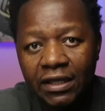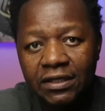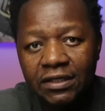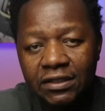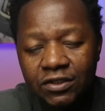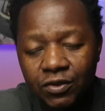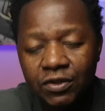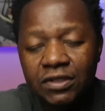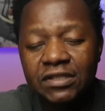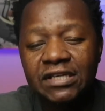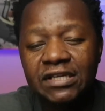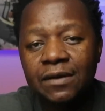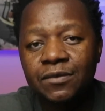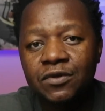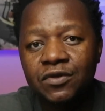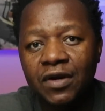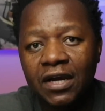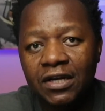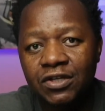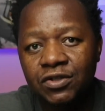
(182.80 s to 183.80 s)
to the same
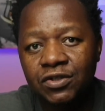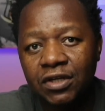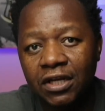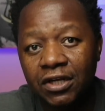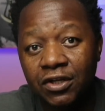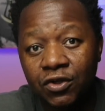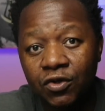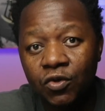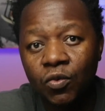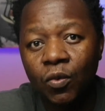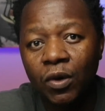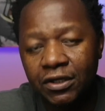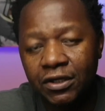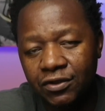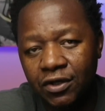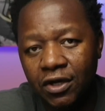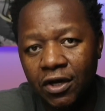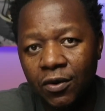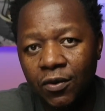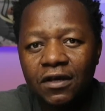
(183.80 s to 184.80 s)
direction that you want to
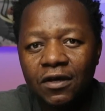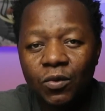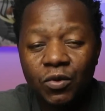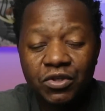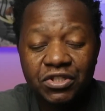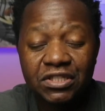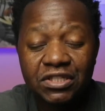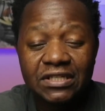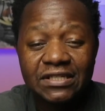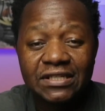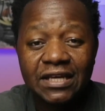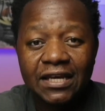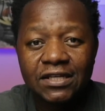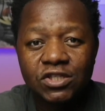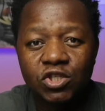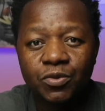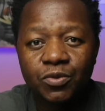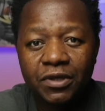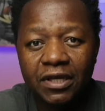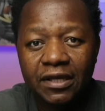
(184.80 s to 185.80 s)
go, which in this case
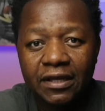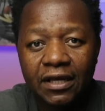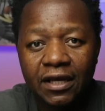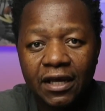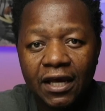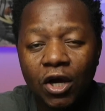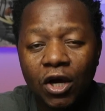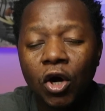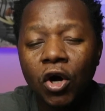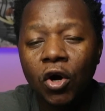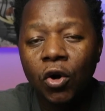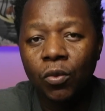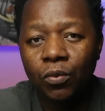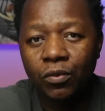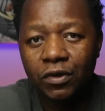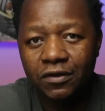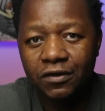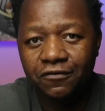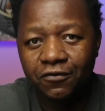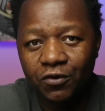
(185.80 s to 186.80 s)
could be a
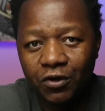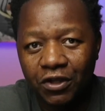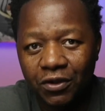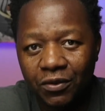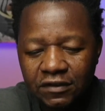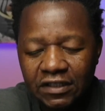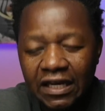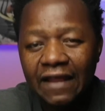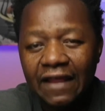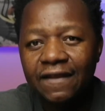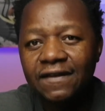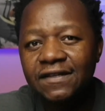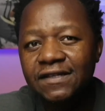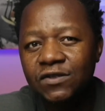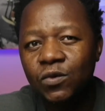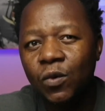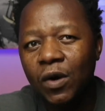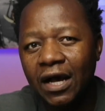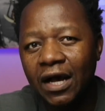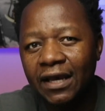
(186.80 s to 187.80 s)
home for you. And this
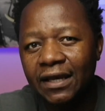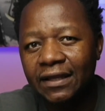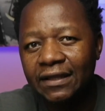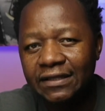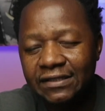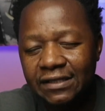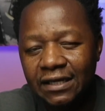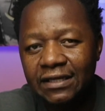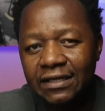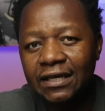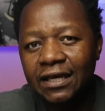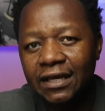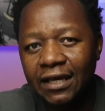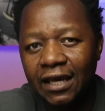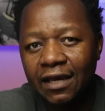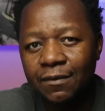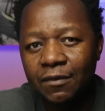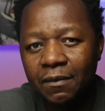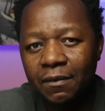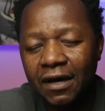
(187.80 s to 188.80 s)
is why this idea
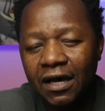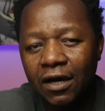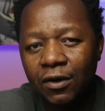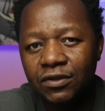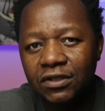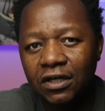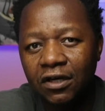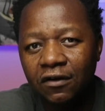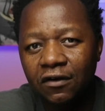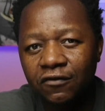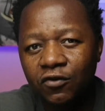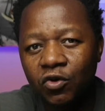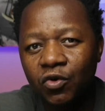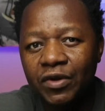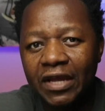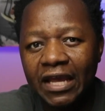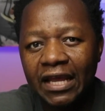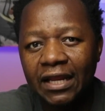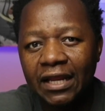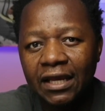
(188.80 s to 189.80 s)
came about of
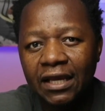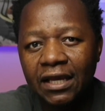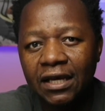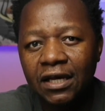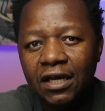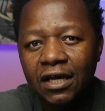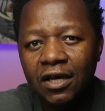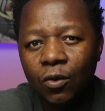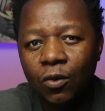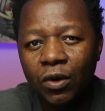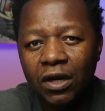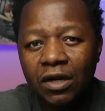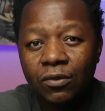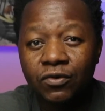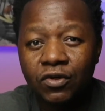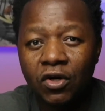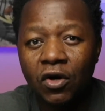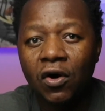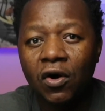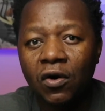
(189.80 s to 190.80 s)
creating what I
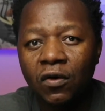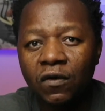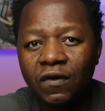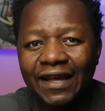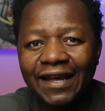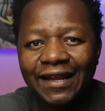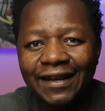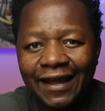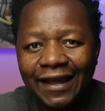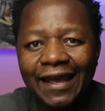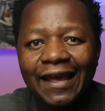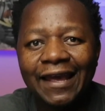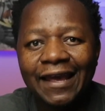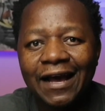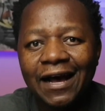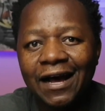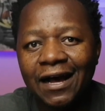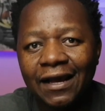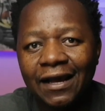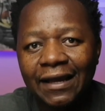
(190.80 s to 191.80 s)
would call an AI